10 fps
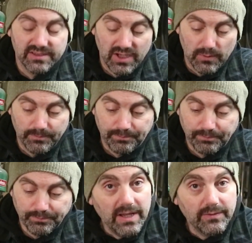So
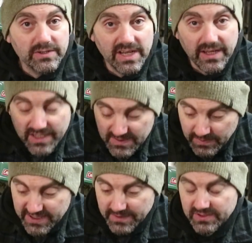if you're digging this,
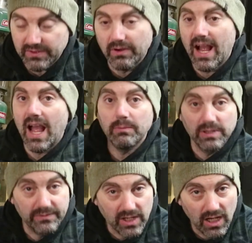please subscribe,
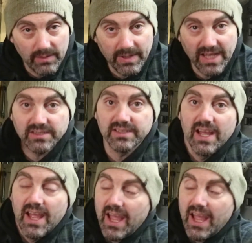leave a comment.